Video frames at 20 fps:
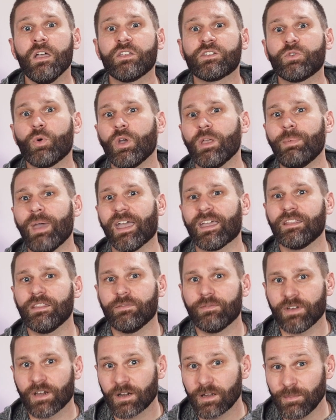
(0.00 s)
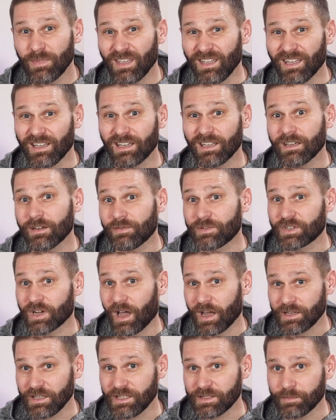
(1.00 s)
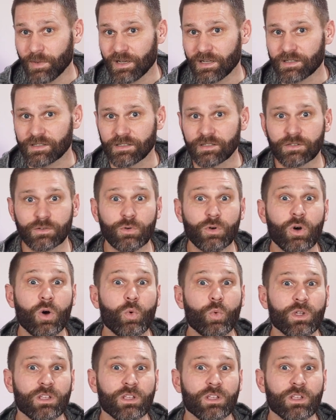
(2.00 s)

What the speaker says: So way back in the very beginning of Chinese medicine school,